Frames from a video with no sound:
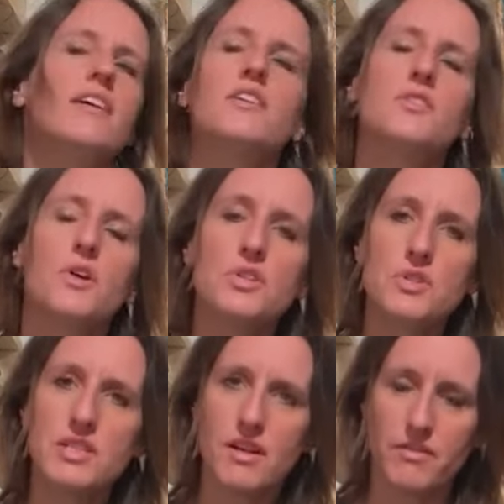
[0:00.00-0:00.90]

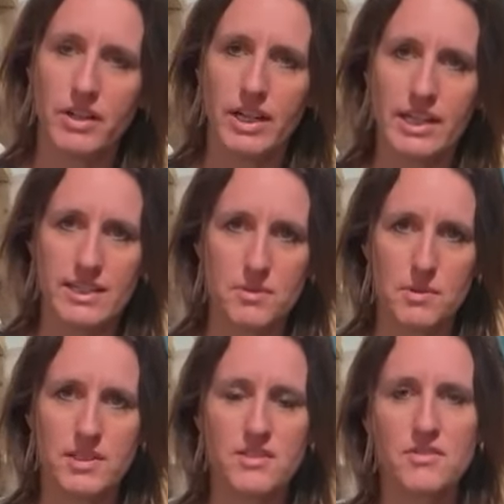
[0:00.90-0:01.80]
Groceries are very expensive